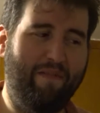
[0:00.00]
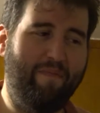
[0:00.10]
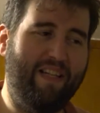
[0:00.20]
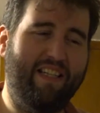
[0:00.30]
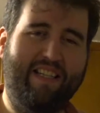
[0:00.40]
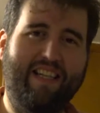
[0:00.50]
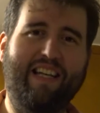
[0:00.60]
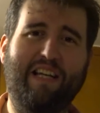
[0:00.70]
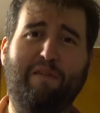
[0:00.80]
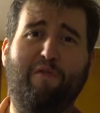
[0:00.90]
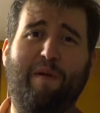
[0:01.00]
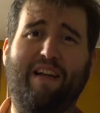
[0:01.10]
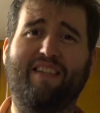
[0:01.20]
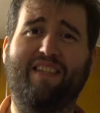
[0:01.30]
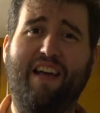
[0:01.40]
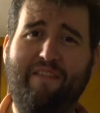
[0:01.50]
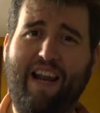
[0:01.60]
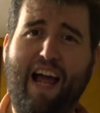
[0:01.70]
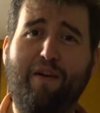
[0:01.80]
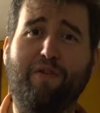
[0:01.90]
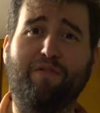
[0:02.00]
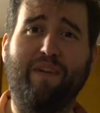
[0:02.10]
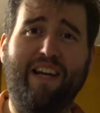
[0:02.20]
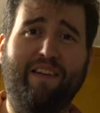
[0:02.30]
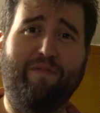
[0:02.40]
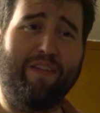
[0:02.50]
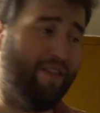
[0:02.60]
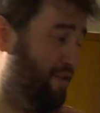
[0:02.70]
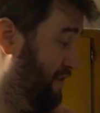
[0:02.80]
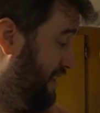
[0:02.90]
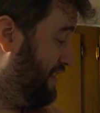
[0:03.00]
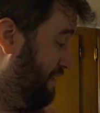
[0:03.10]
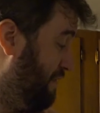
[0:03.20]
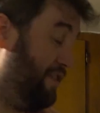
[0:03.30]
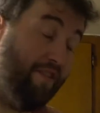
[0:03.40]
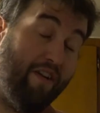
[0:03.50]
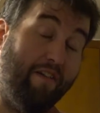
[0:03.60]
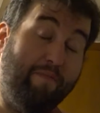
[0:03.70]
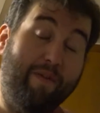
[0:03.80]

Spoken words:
We've been sitting here for about 7 hours waiting for these cookies to finish off.